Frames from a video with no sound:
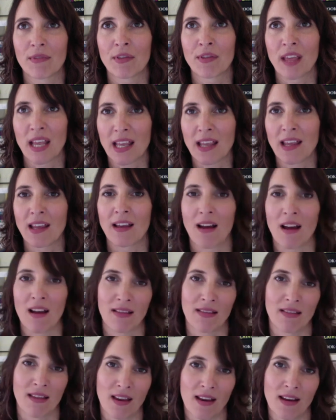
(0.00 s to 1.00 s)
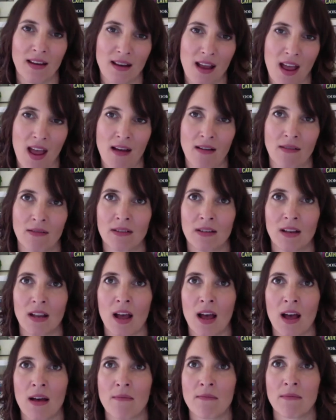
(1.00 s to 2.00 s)
thinking, I think, now
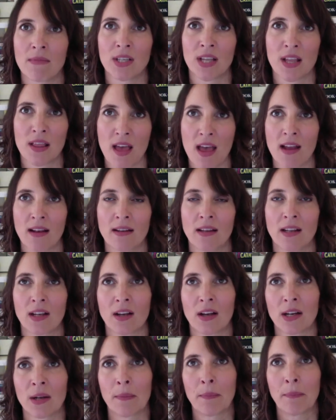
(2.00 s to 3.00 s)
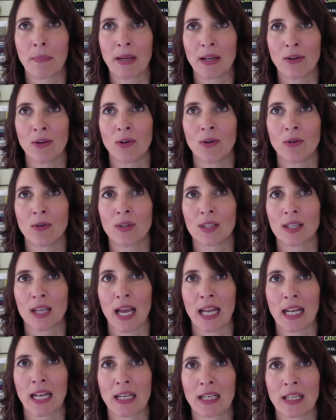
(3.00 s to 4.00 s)
um, to then, that kind of builds
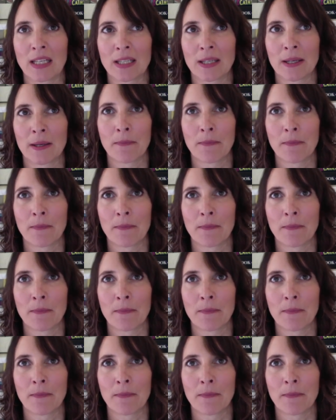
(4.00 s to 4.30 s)
and